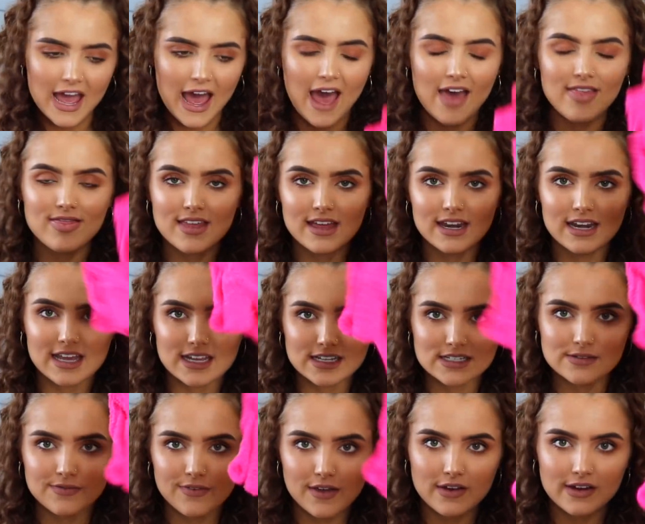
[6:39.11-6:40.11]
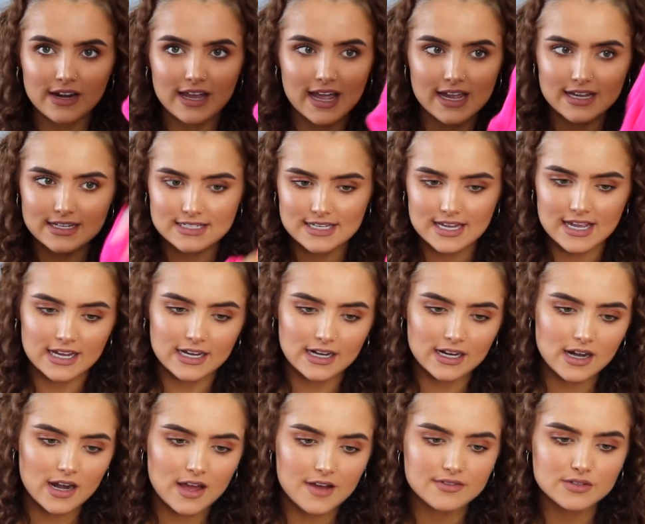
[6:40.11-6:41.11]
And then exfoliating
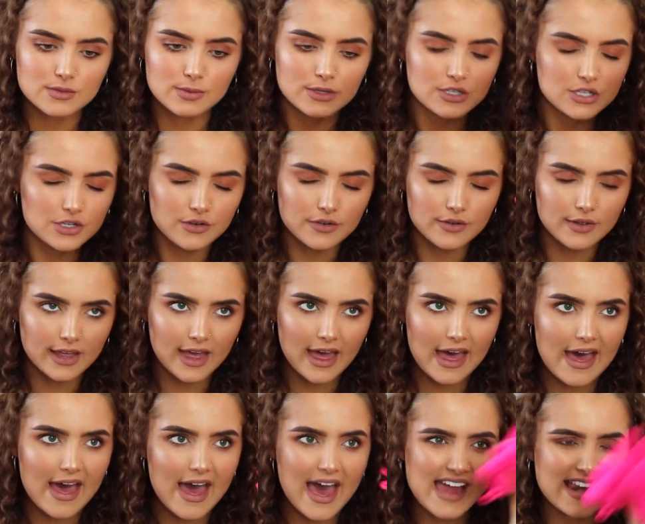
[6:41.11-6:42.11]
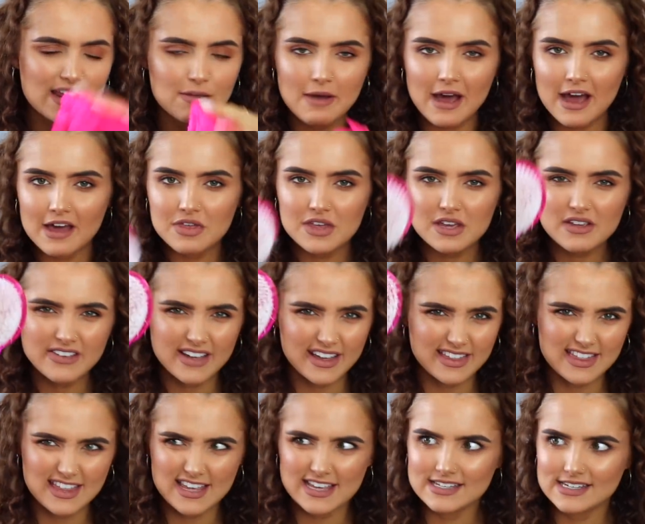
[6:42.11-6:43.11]
gloves, which you can get anywhere. I think you can
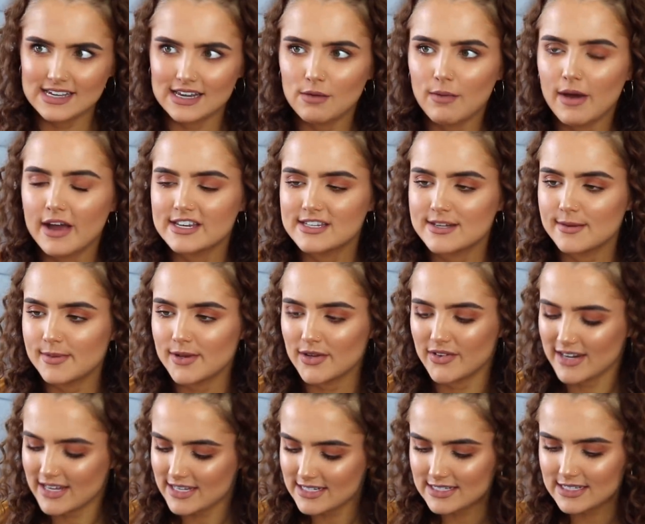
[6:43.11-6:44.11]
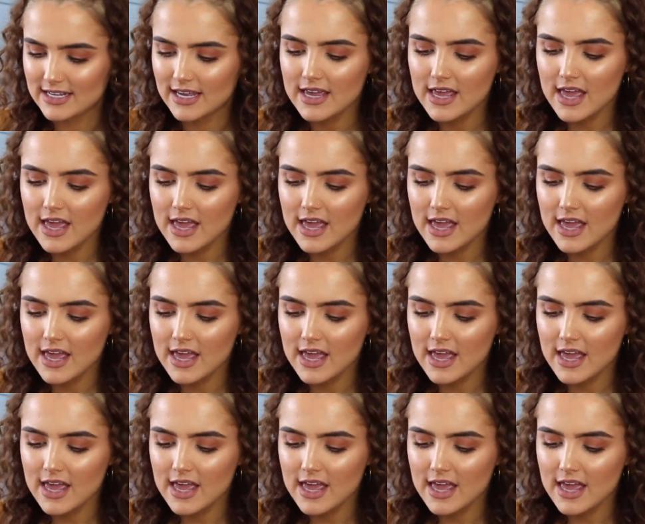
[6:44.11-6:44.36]
get these anywhere, to be honest.